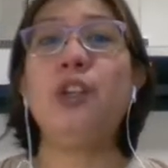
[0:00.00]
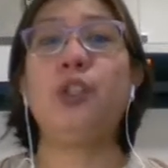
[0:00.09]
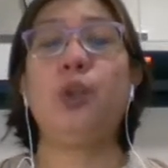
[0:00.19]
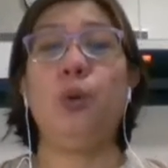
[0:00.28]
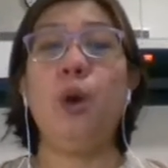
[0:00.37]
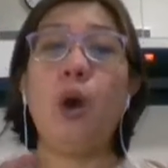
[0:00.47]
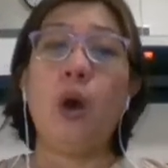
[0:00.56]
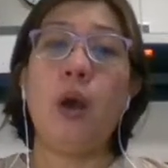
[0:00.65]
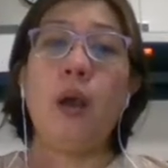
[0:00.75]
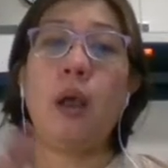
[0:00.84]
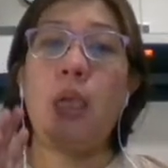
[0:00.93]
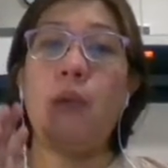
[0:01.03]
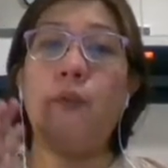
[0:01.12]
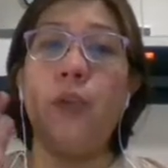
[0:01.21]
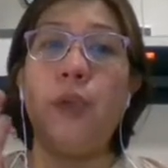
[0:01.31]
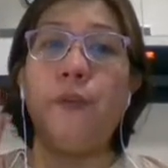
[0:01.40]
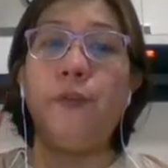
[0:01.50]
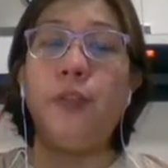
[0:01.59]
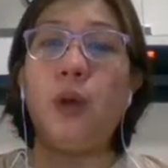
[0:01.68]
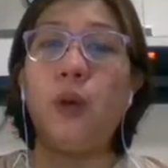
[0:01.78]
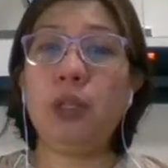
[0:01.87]
so if
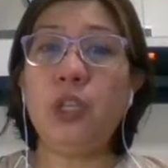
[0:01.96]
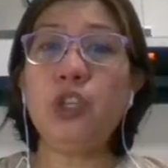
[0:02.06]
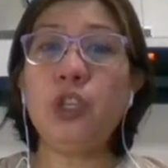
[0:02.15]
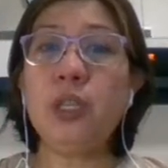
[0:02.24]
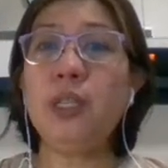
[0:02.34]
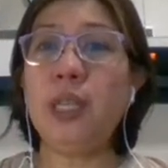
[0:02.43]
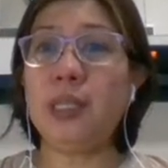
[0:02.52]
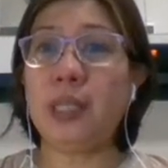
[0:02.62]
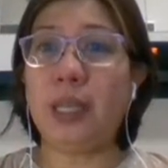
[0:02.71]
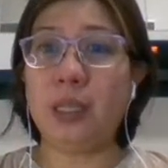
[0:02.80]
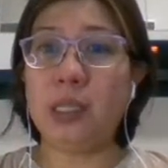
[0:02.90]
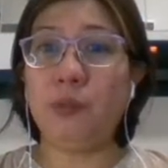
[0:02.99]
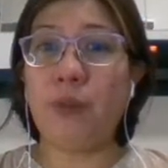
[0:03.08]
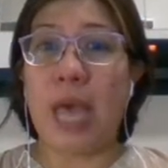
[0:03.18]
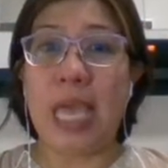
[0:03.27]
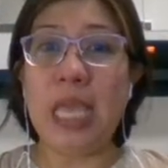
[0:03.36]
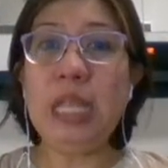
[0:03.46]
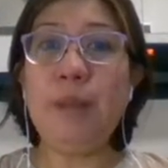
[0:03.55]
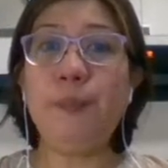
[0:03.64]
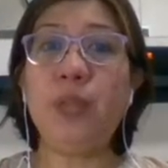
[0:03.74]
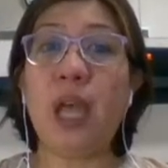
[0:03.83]
the condition is satisfied
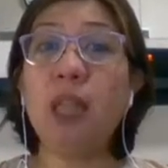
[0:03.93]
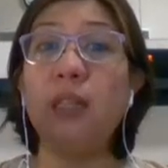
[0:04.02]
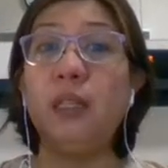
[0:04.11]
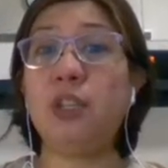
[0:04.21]
that the